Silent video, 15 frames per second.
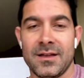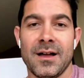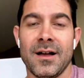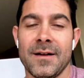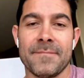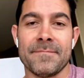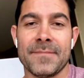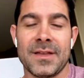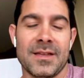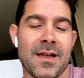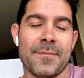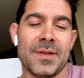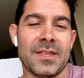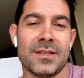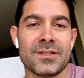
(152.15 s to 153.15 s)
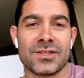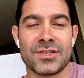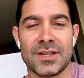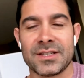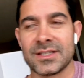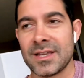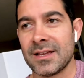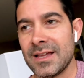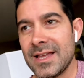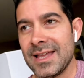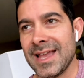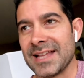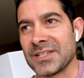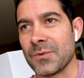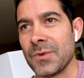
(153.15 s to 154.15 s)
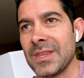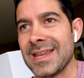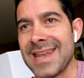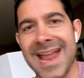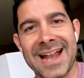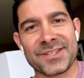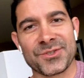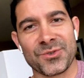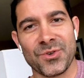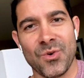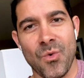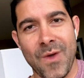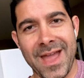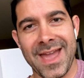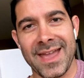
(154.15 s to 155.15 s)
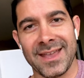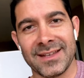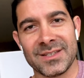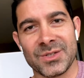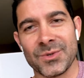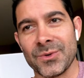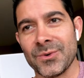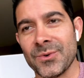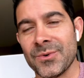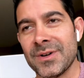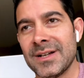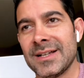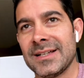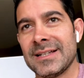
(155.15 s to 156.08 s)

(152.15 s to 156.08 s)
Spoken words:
It's a really natural way to